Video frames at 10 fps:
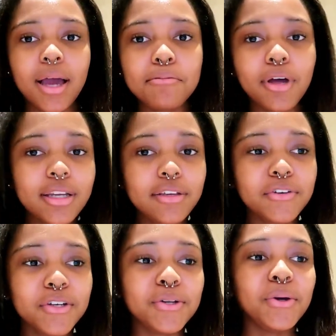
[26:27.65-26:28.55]
I'm not
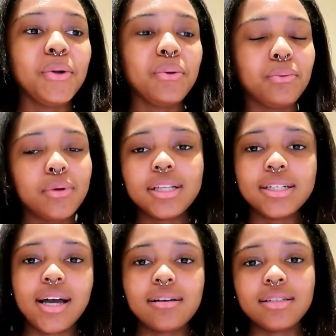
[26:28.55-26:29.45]
even really done.